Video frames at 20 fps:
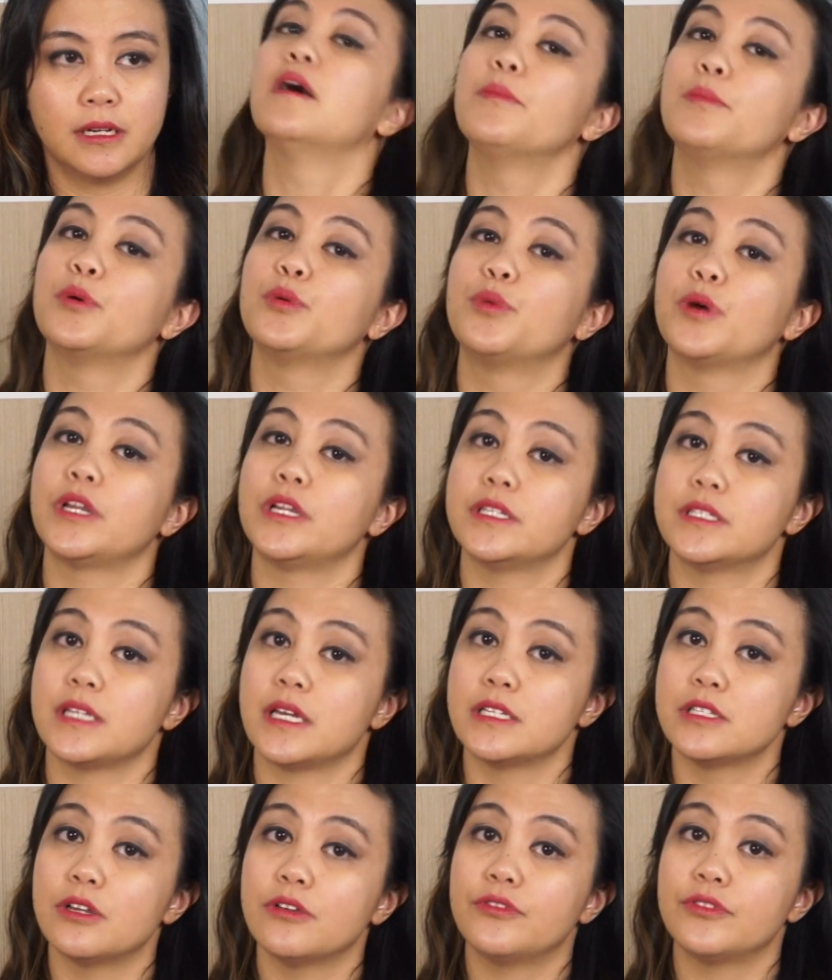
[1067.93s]
But what it
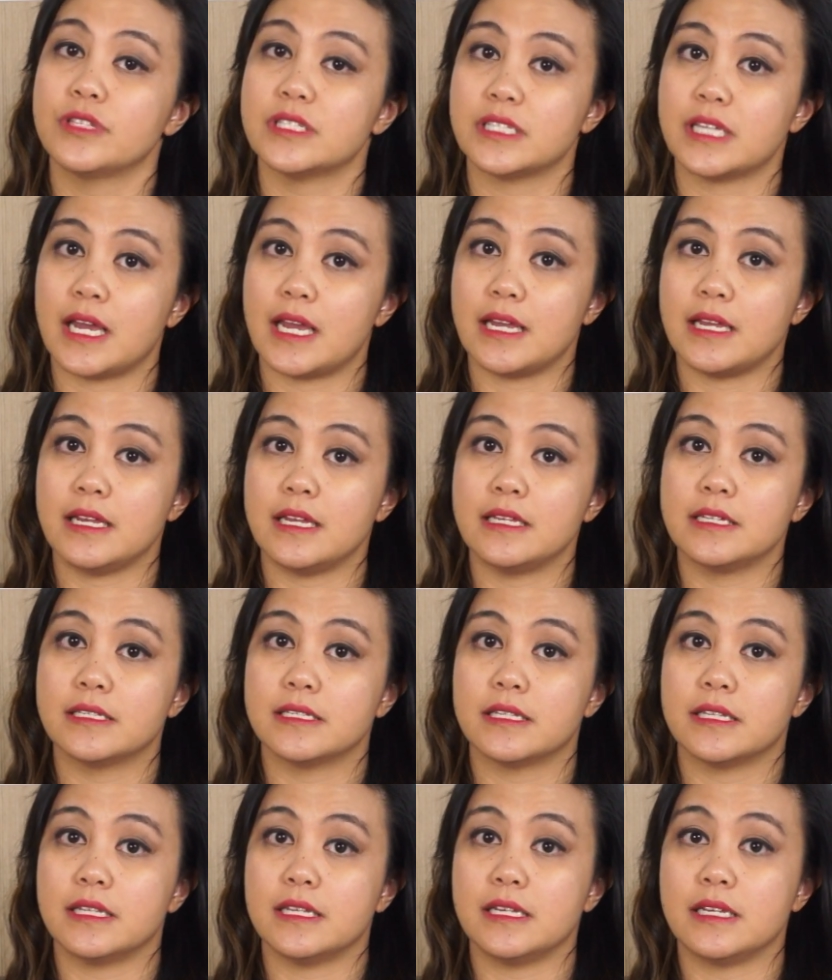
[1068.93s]
does often say
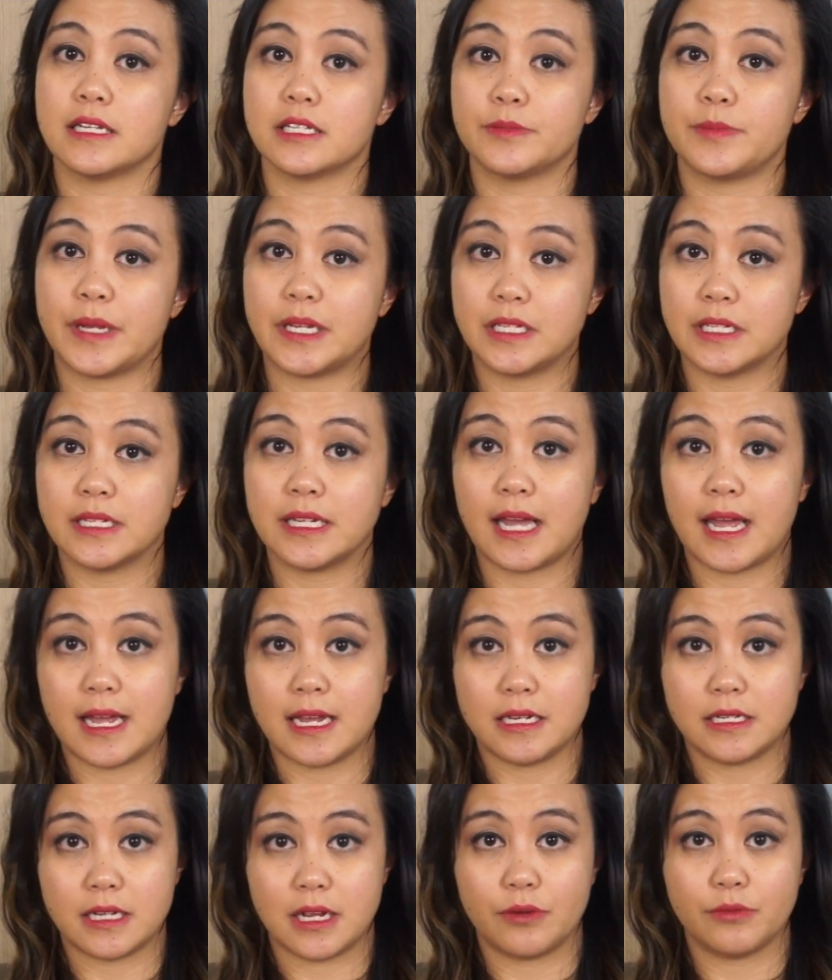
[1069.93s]
is the expected
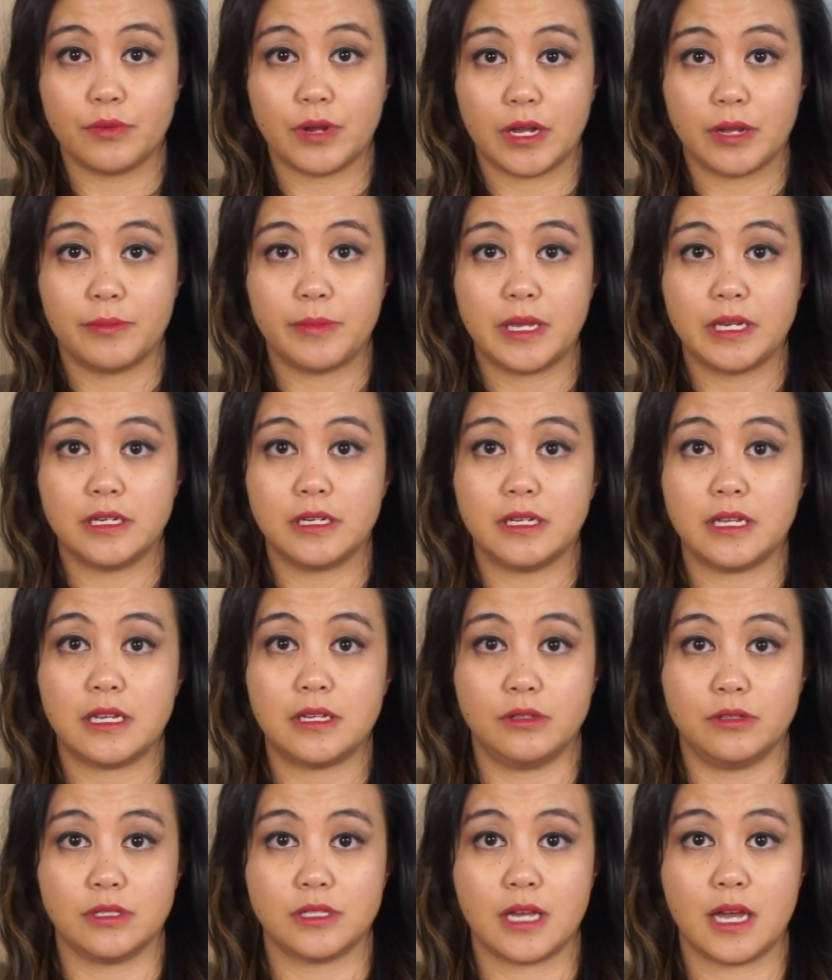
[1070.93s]
gauge and recommended
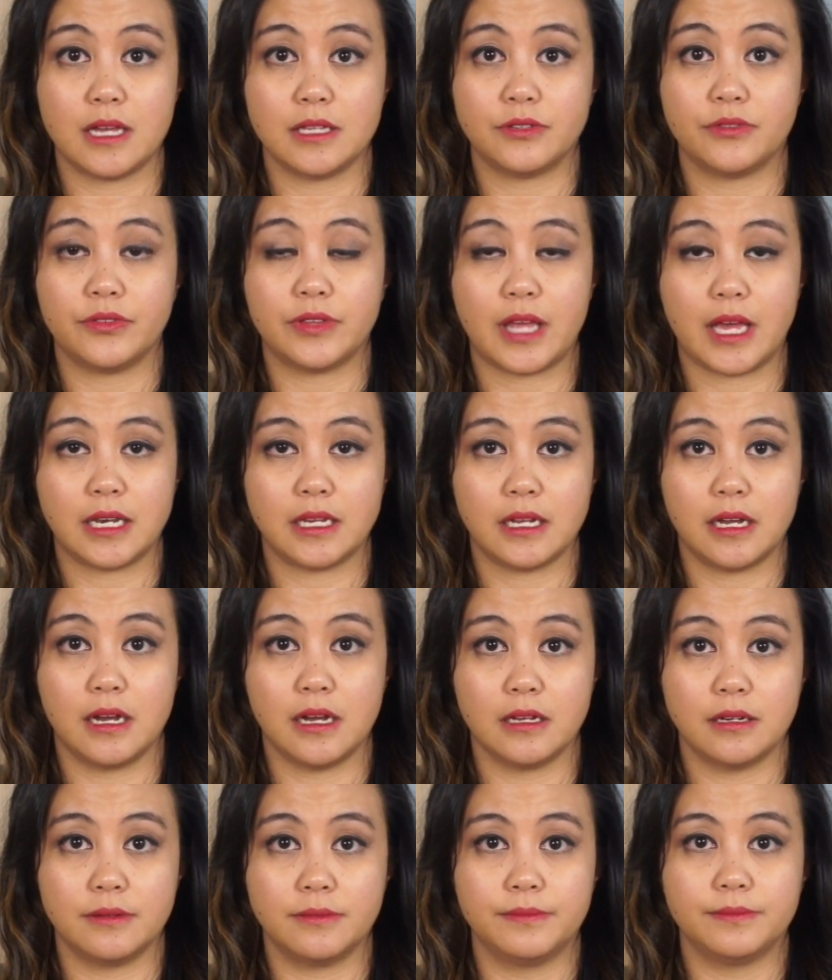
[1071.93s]
needle size for that
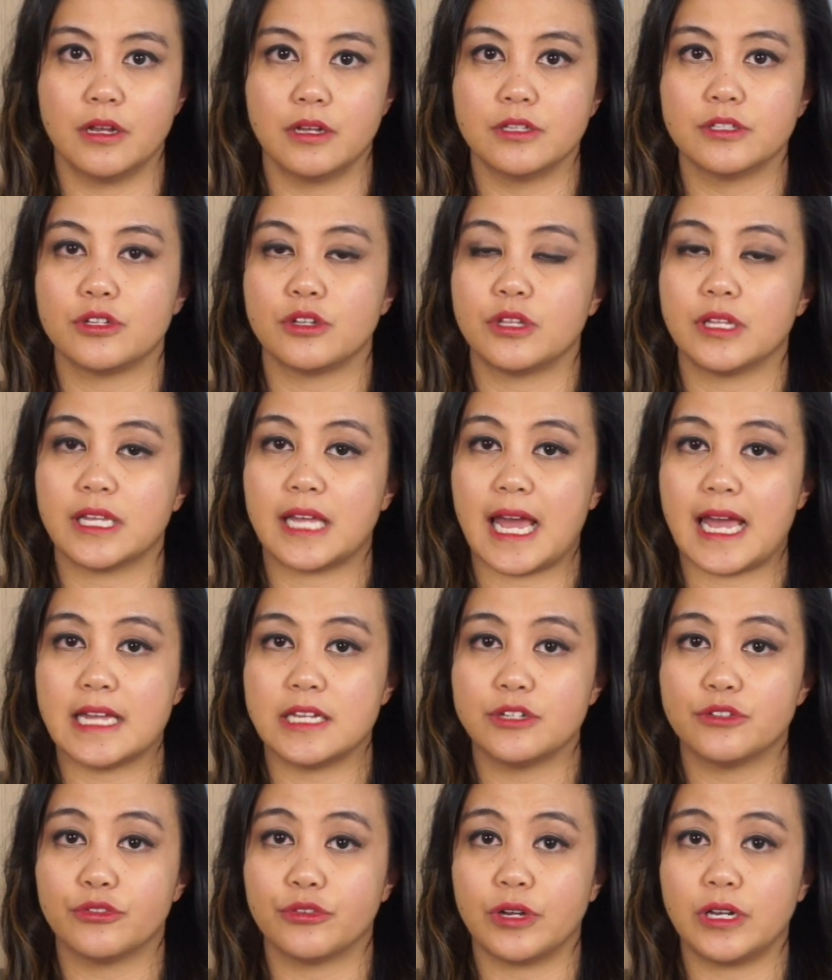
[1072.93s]
yarn. So the
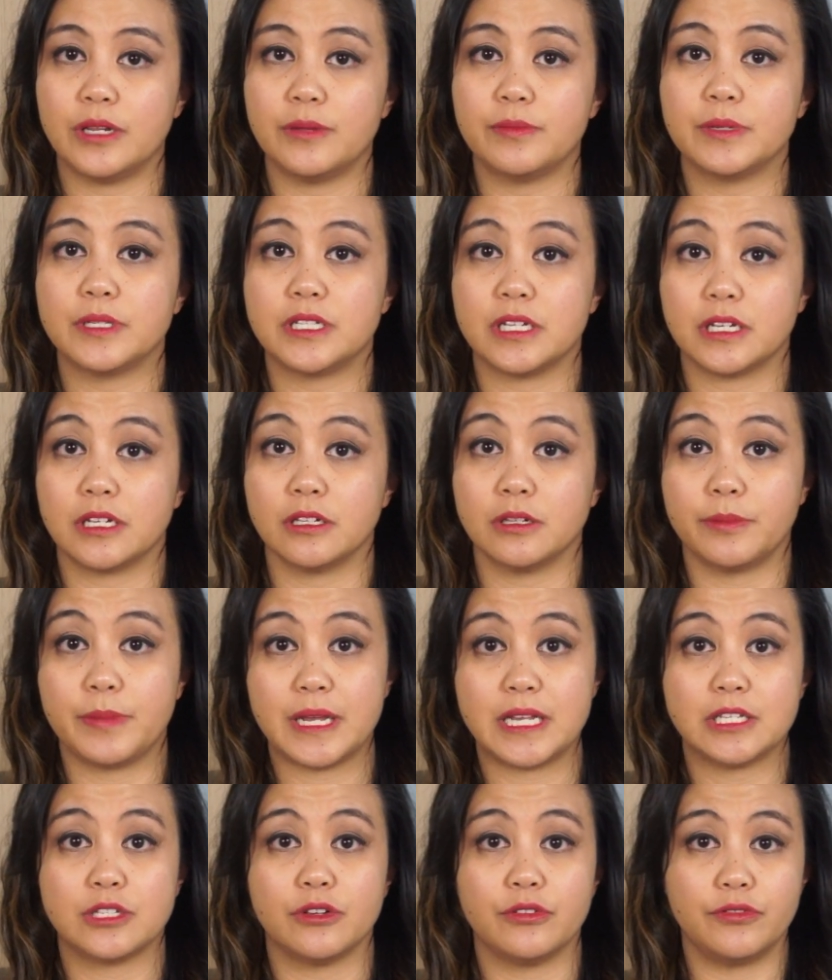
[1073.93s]
gauge for any particular
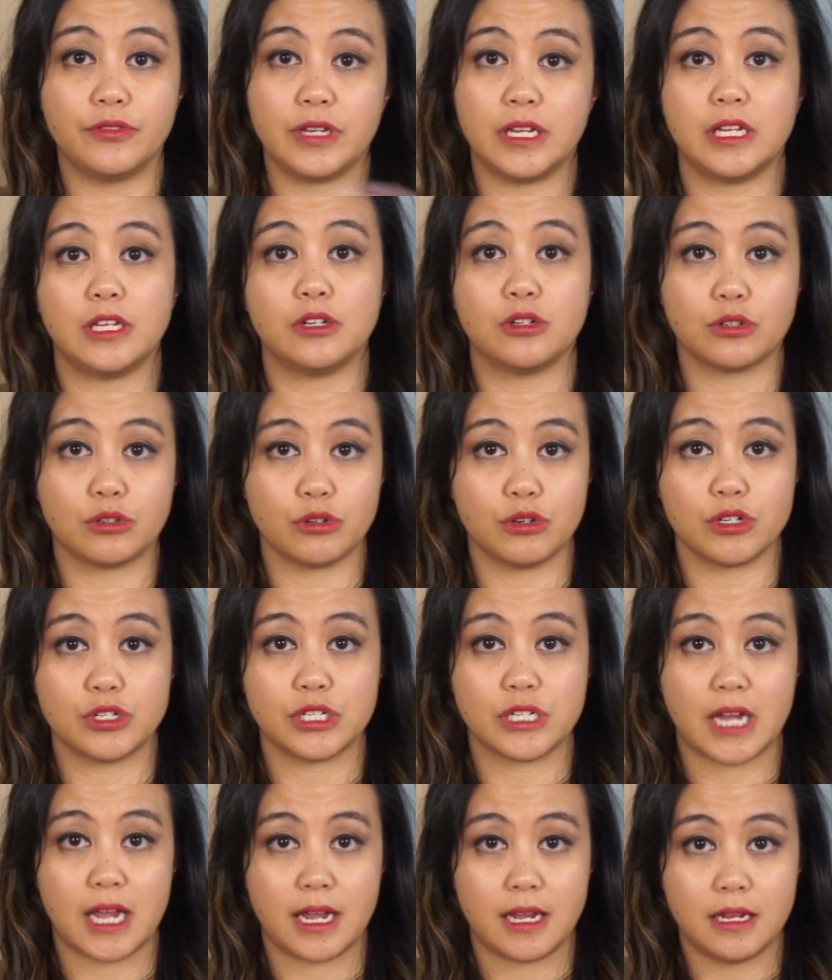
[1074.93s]
piece of knitting or
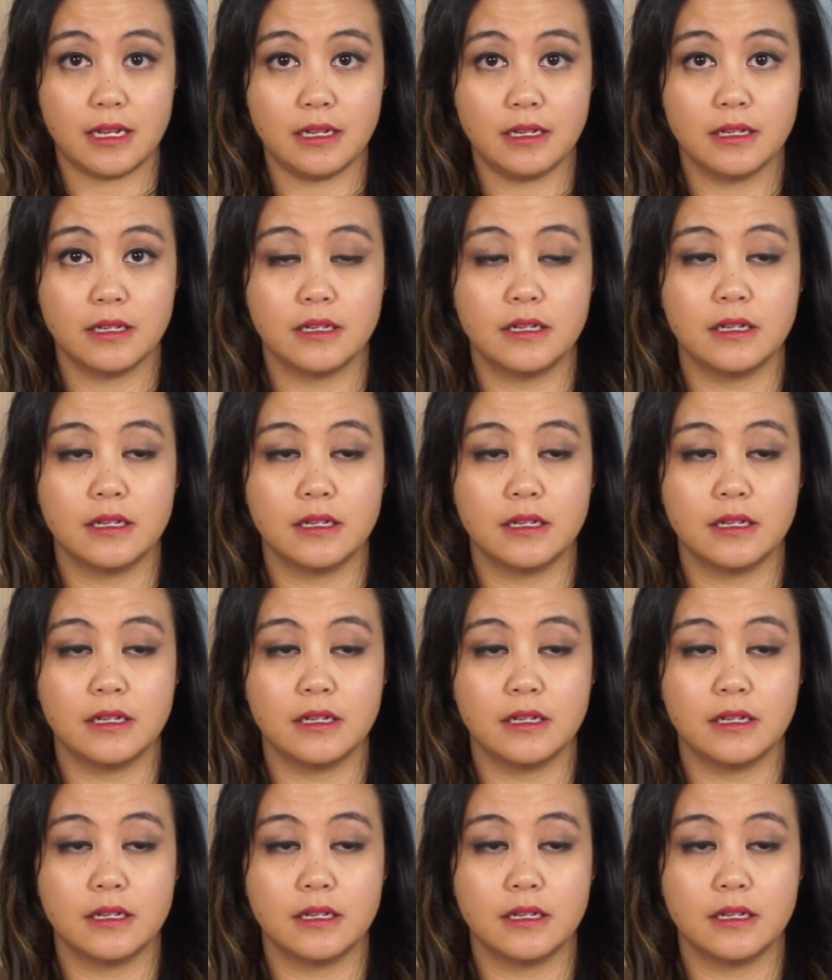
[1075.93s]
crochet